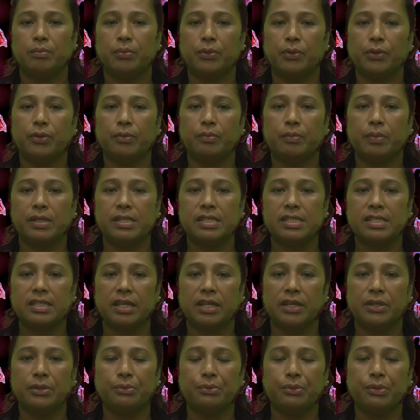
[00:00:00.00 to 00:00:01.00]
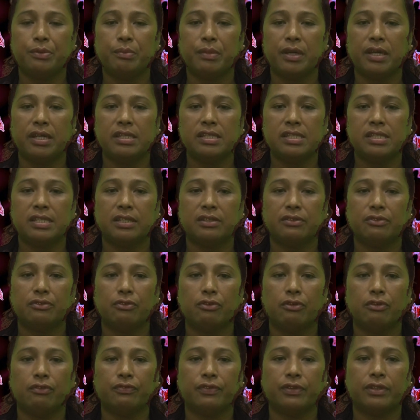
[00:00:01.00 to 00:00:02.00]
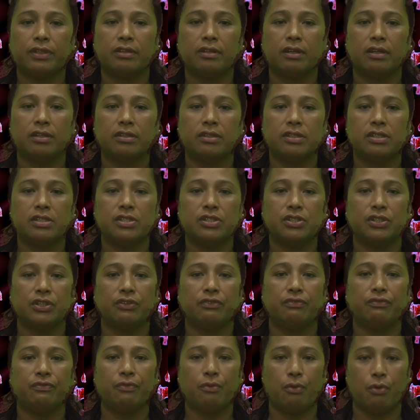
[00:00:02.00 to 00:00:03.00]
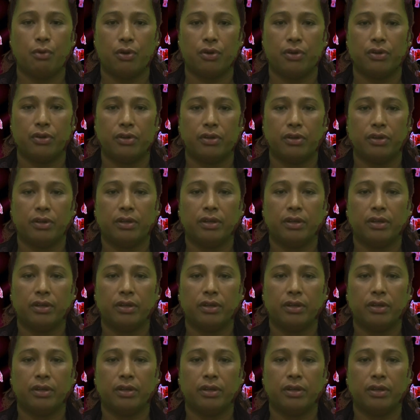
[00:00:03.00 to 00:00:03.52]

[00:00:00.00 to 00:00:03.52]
Pohnpei State remains in COVID Condition 4.